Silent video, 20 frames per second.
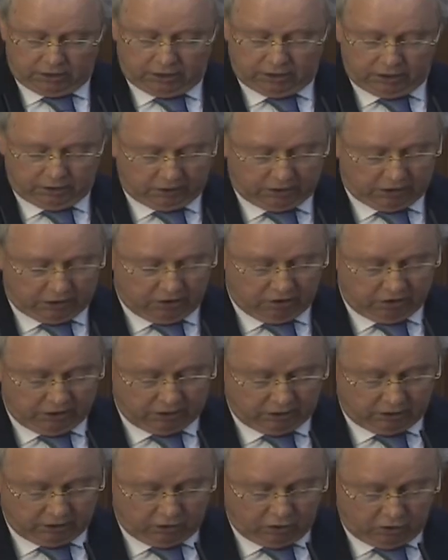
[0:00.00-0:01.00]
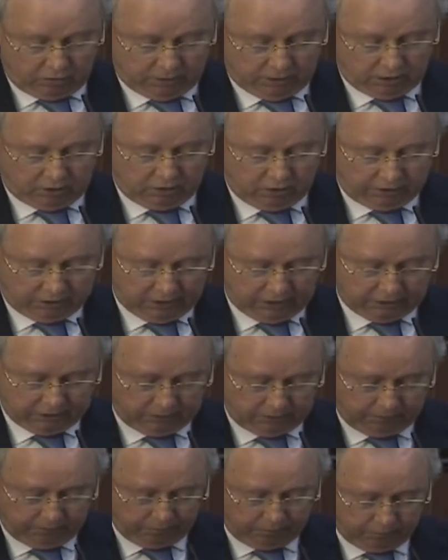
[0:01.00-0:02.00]
in the current global
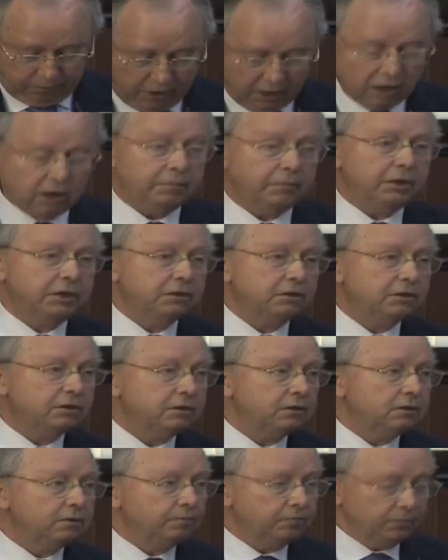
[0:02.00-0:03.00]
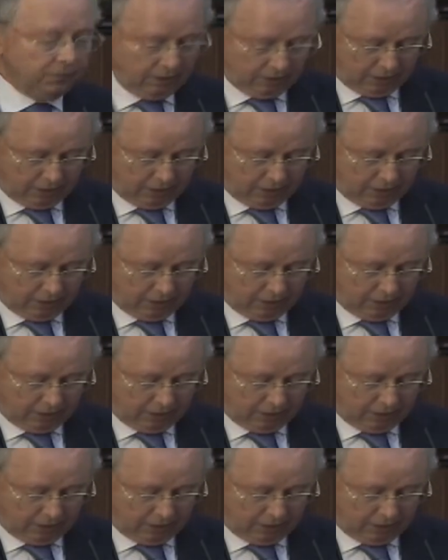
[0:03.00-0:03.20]
context. Parliaments